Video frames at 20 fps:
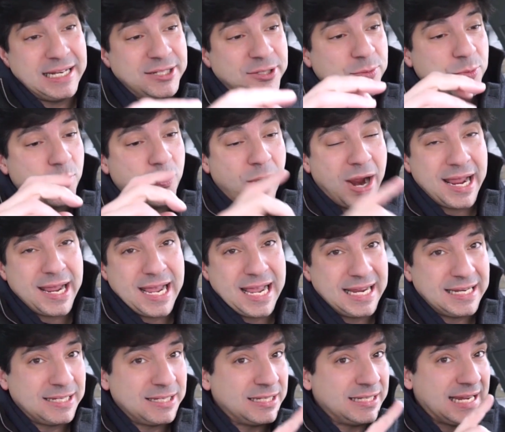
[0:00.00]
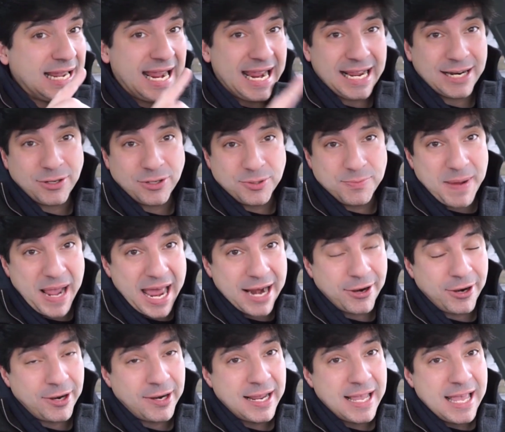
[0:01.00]
It handles
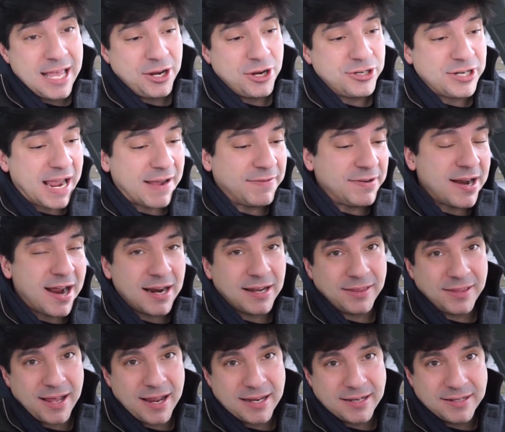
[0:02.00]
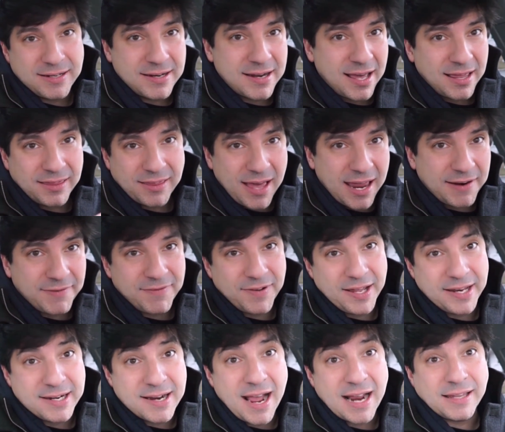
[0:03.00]
better because you have not a lot of
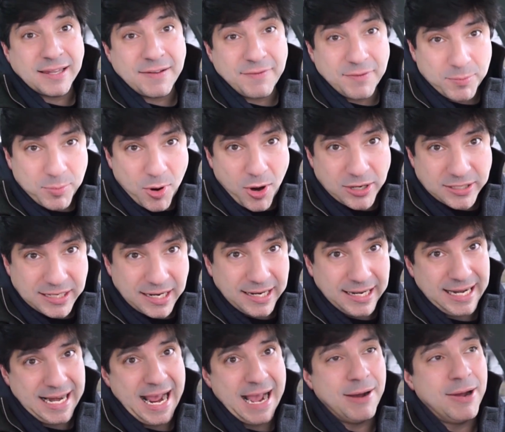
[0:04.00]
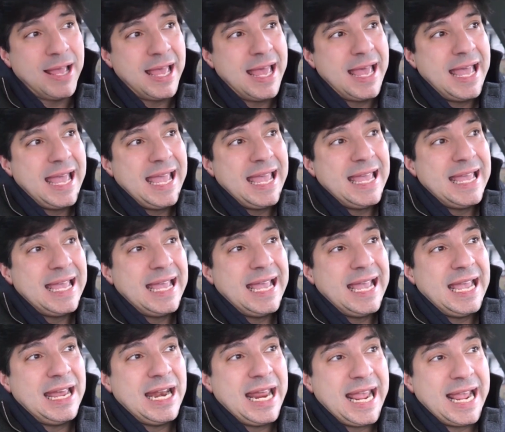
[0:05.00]
911 parts on it now.
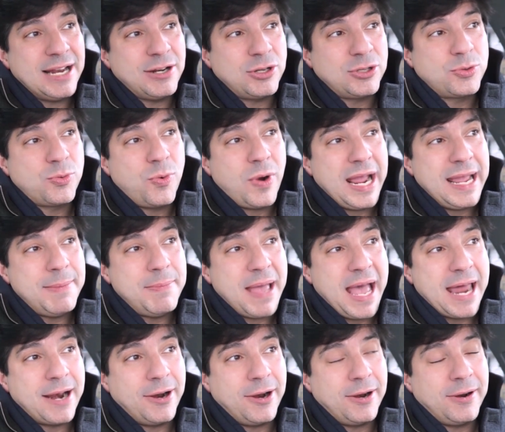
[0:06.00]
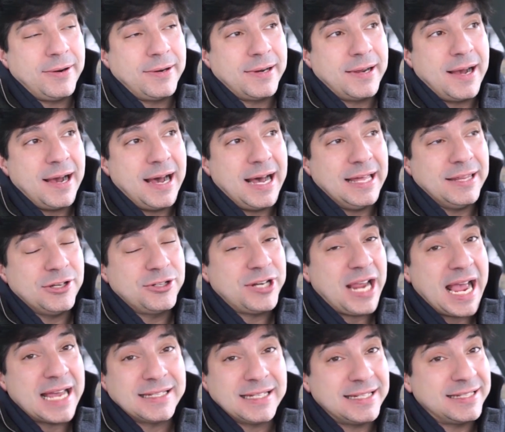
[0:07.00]
It handles way better. The
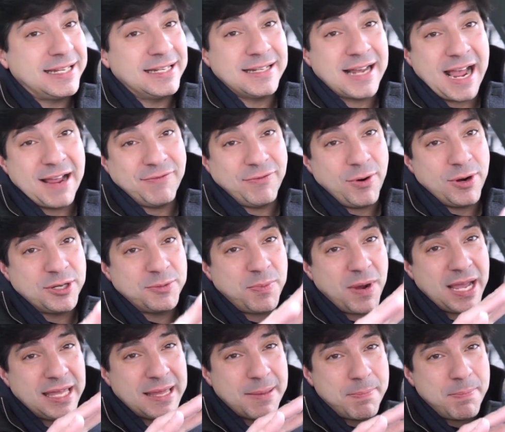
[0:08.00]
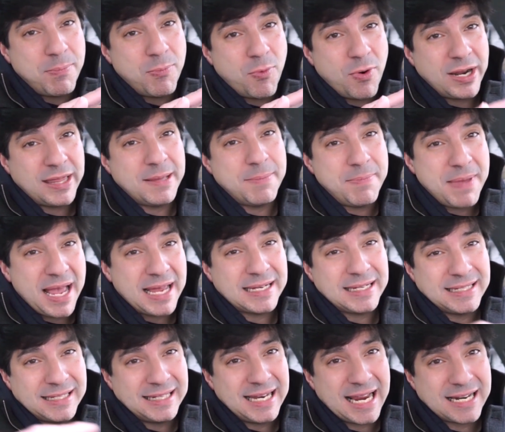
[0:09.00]
chassis to die for. It's probably one of the
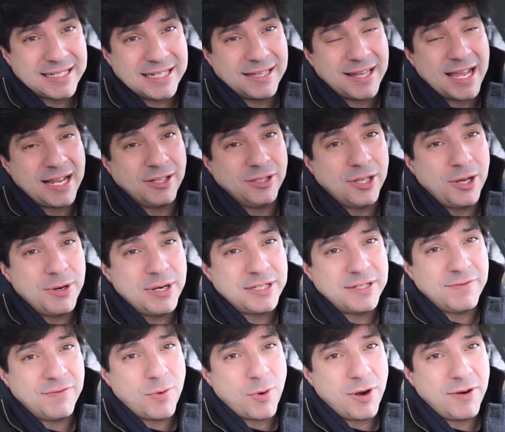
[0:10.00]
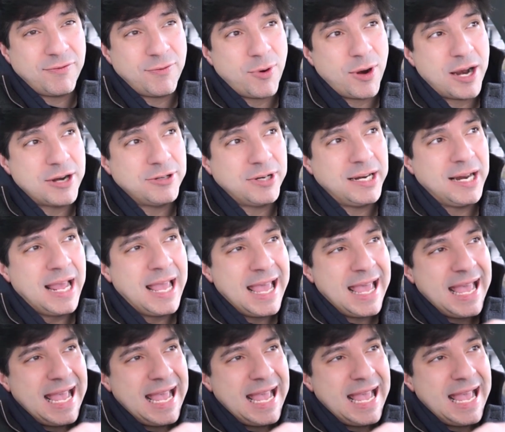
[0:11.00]
best, next to like a Lotus Evora 400.